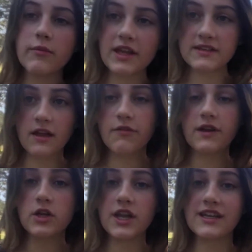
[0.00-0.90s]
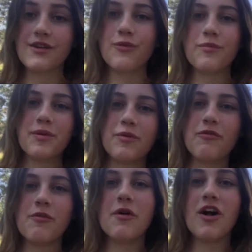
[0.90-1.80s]
myself and connecting with people
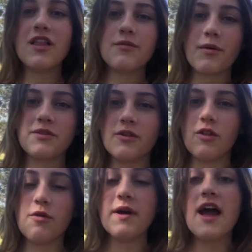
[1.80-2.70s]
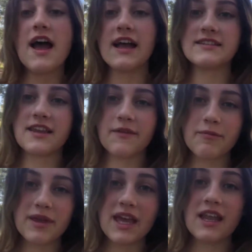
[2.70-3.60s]
from all above the globe has
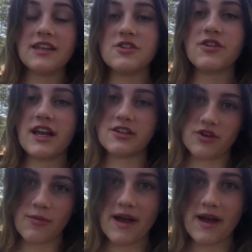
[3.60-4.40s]
given me an international